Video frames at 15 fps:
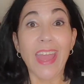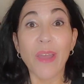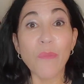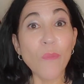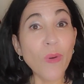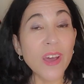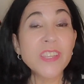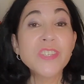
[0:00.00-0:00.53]

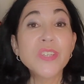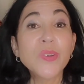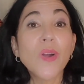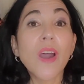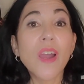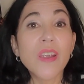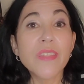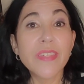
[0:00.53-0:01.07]
And once you
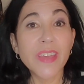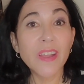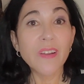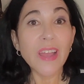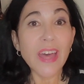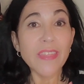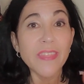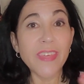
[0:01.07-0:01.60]
are
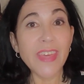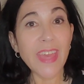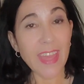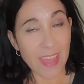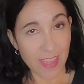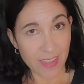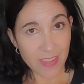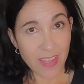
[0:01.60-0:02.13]
there at the
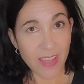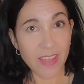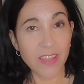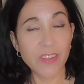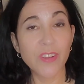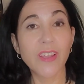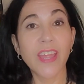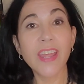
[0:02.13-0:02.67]
end,
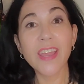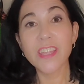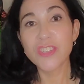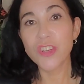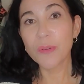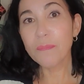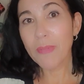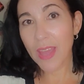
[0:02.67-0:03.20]
you're gonna
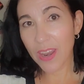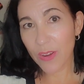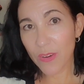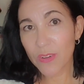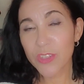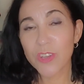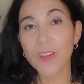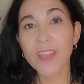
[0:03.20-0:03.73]
get your
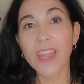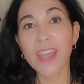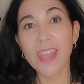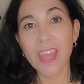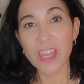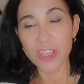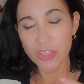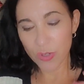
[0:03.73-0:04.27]
medal, you're gonna
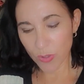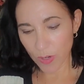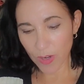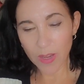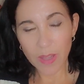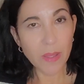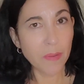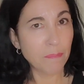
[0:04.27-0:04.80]
get
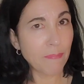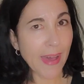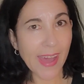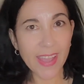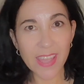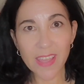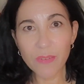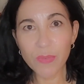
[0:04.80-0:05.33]
your
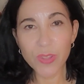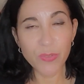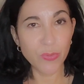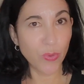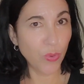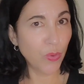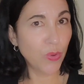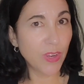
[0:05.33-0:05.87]
baggie with
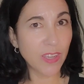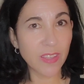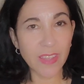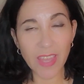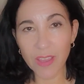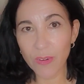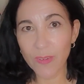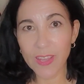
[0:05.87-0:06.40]
food and
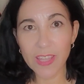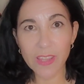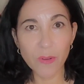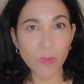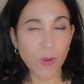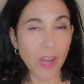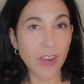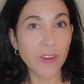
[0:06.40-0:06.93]
Gatorade
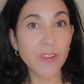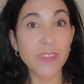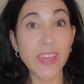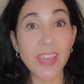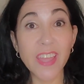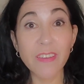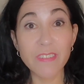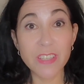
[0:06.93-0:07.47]
and water.
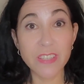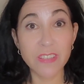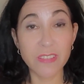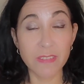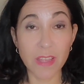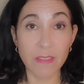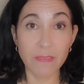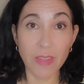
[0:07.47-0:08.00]
They give
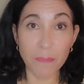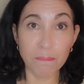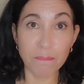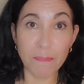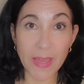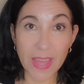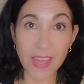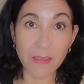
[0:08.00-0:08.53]
us a
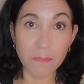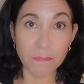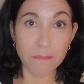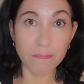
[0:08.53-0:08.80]
big